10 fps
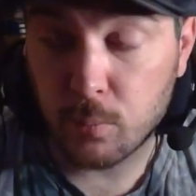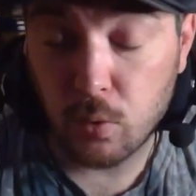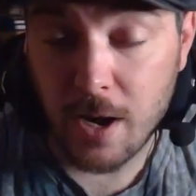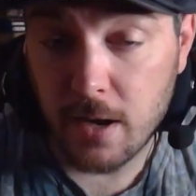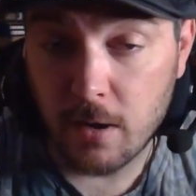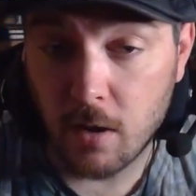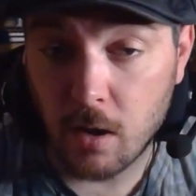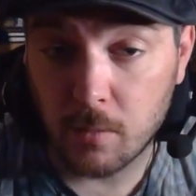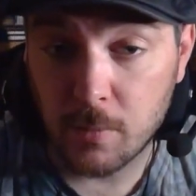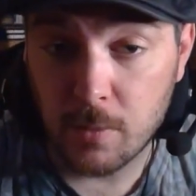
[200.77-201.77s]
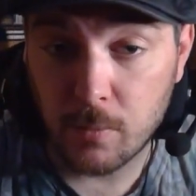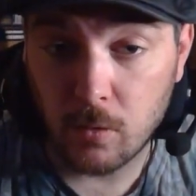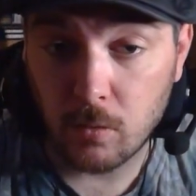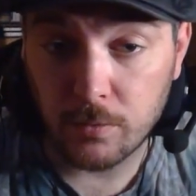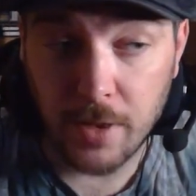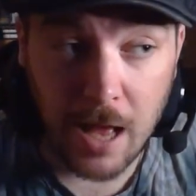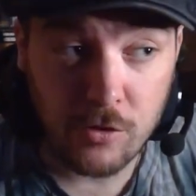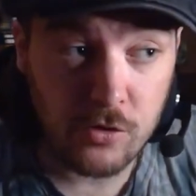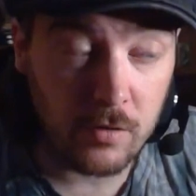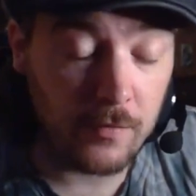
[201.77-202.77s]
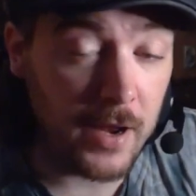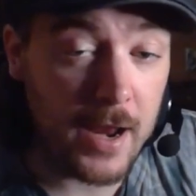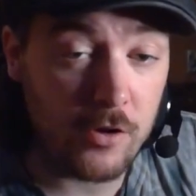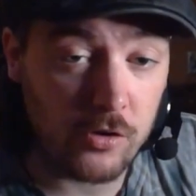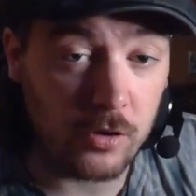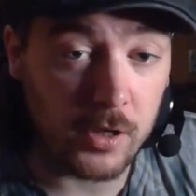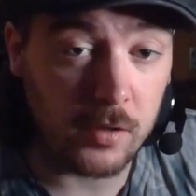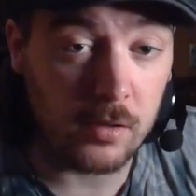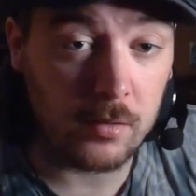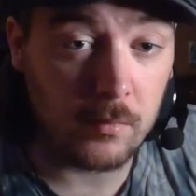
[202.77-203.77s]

preying on people, not just financially,